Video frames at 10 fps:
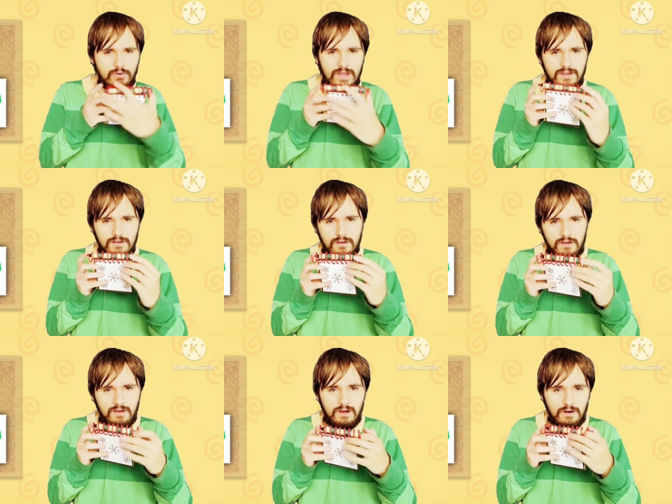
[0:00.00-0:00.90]
Okay,
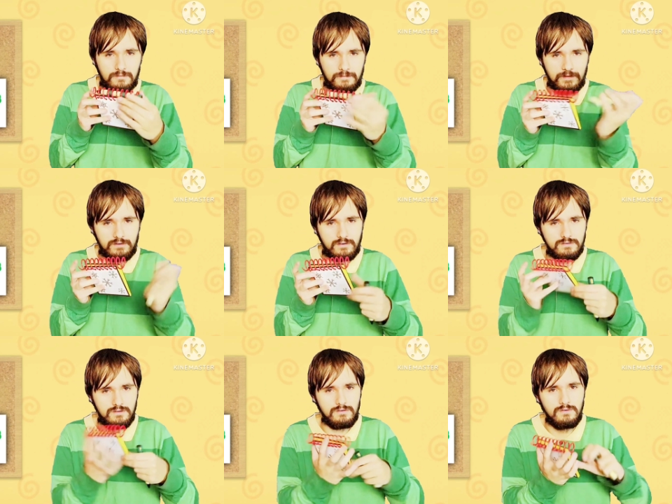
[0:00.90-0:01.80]
our third
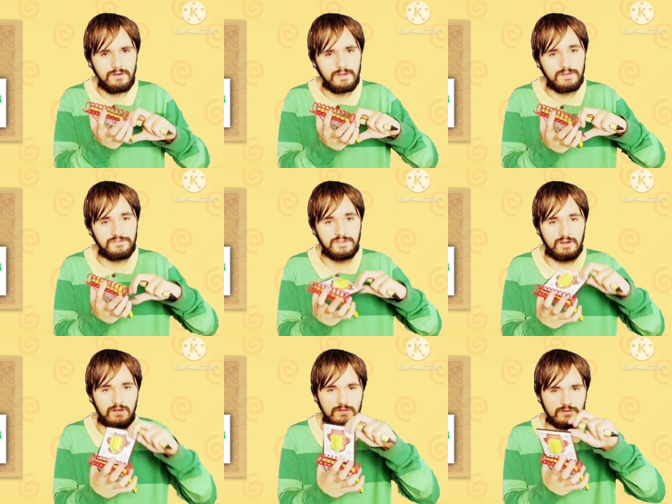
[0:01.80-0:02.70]
clue is
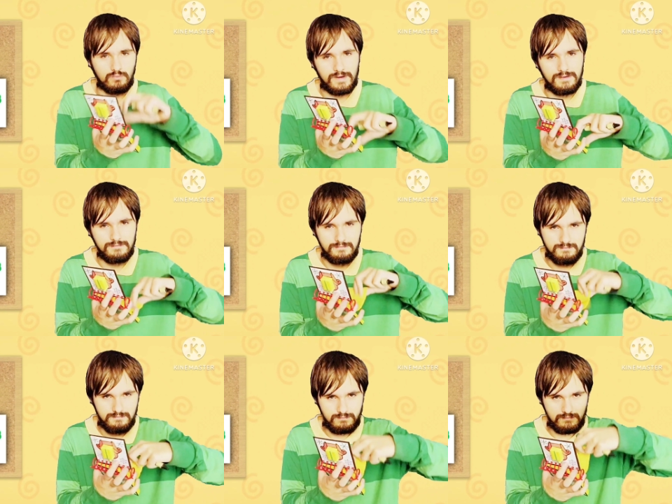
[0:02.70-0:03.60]
the color
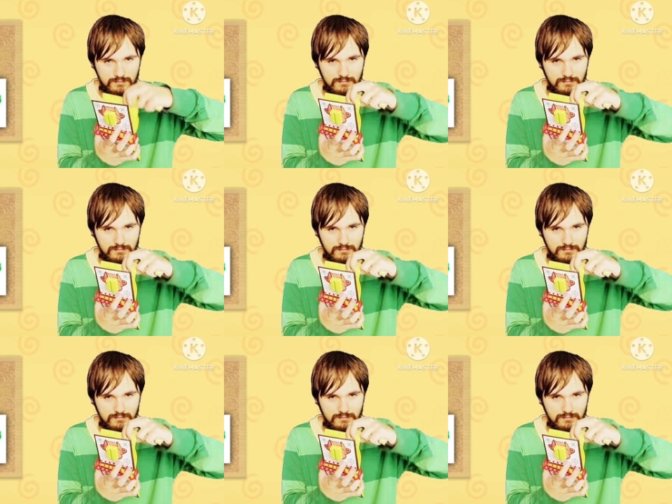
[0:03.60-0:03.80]
green.